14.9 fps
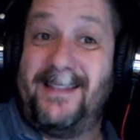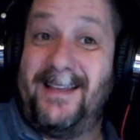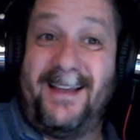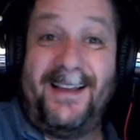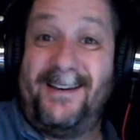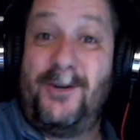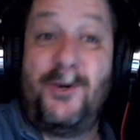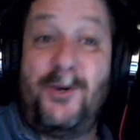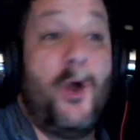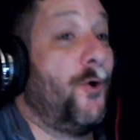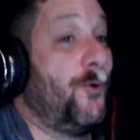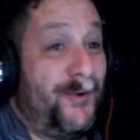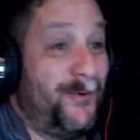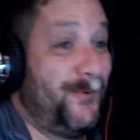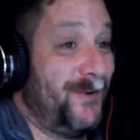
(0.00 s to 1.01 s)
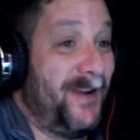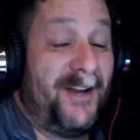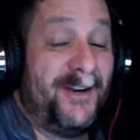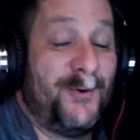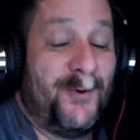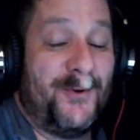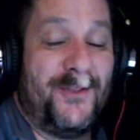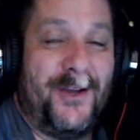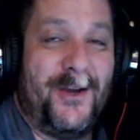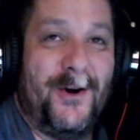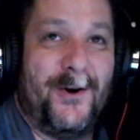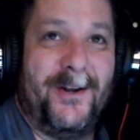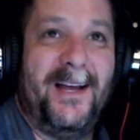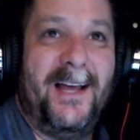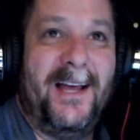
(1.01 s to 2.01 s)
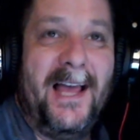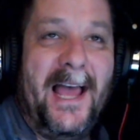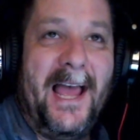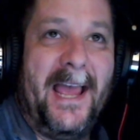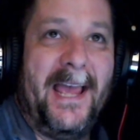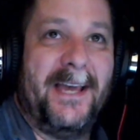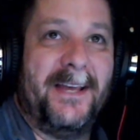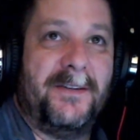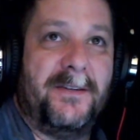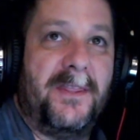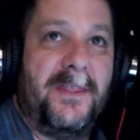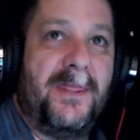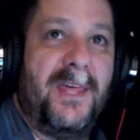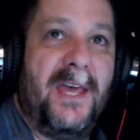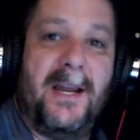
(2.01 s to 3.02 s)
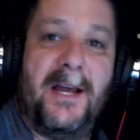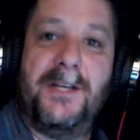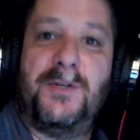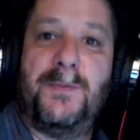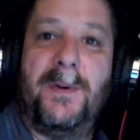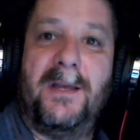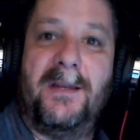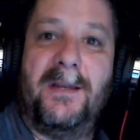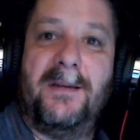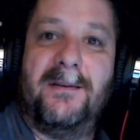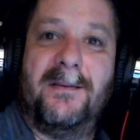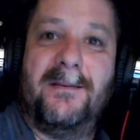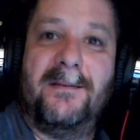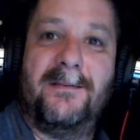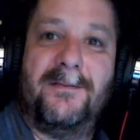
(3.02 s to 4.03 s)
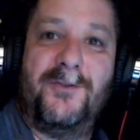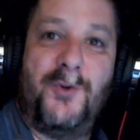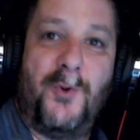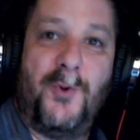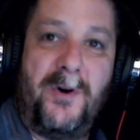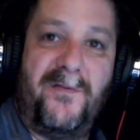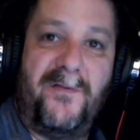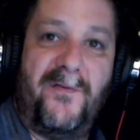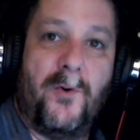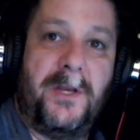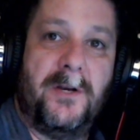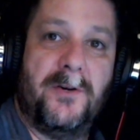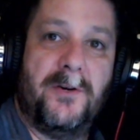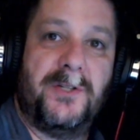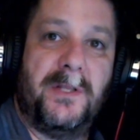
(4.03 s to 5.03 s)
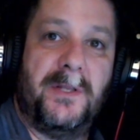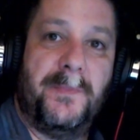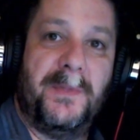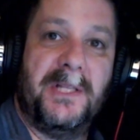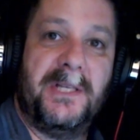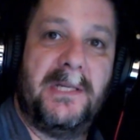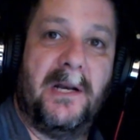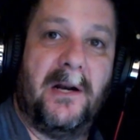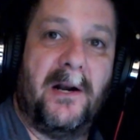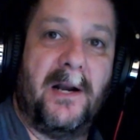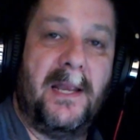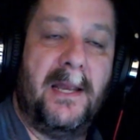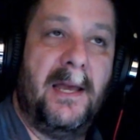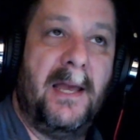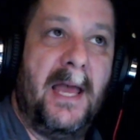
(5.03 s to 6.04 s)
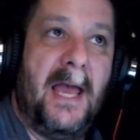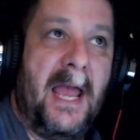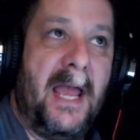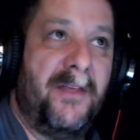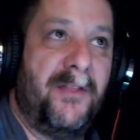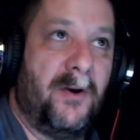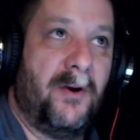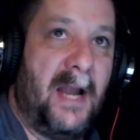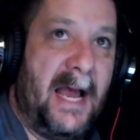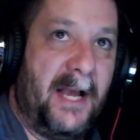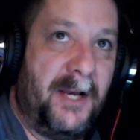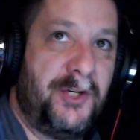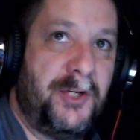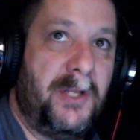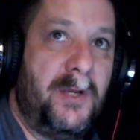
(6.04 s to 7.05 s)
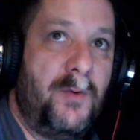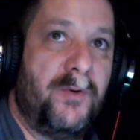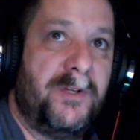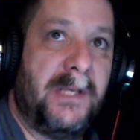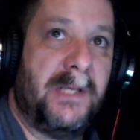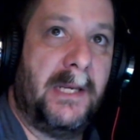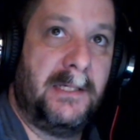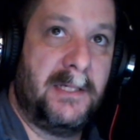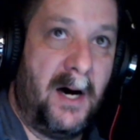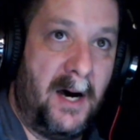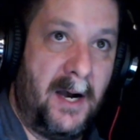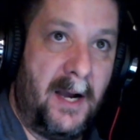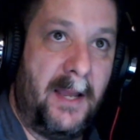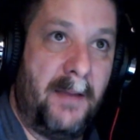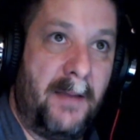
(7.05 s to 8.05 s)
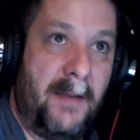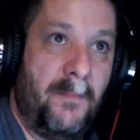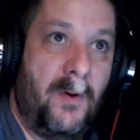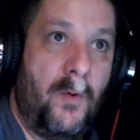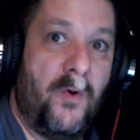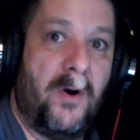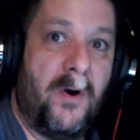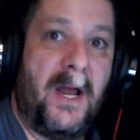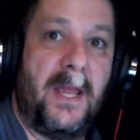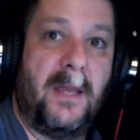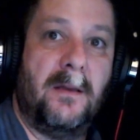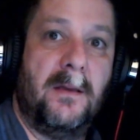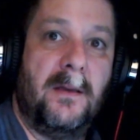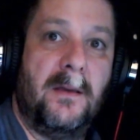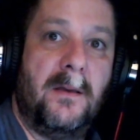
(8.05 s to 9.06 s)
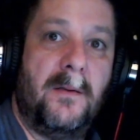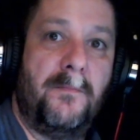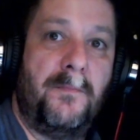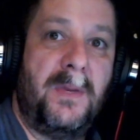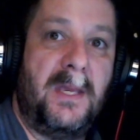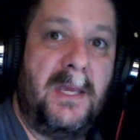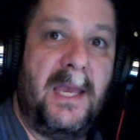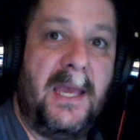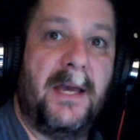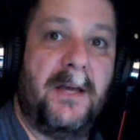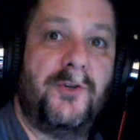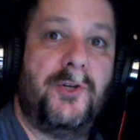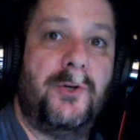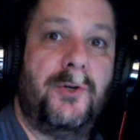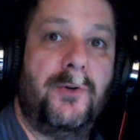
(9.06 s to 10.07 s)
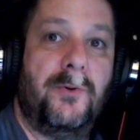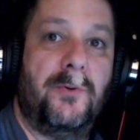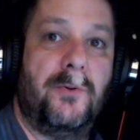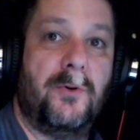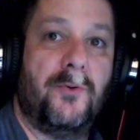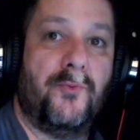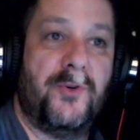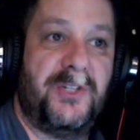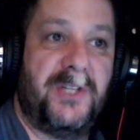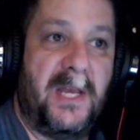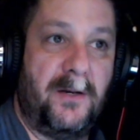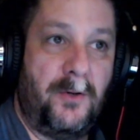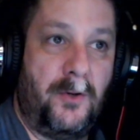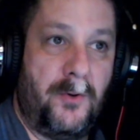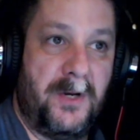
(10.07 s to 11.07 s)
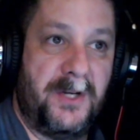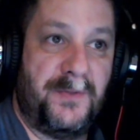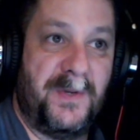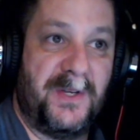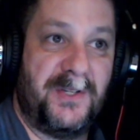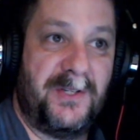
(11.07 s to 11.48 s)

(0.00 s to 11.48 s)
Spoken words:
No, not in North Dakota. And then I spent 24 years in the military. And there actually was a time where I began to resent Christmas.